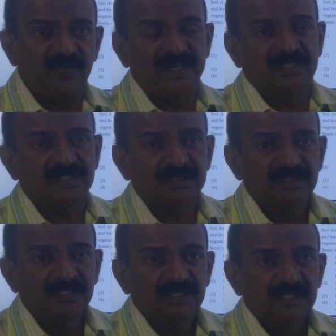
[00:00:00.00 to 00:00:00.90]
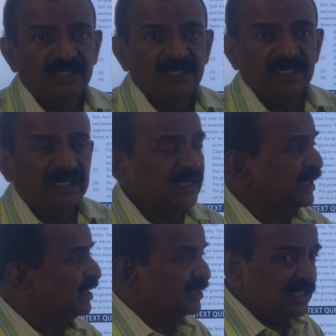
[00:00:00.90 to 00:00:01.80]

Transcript: winds, and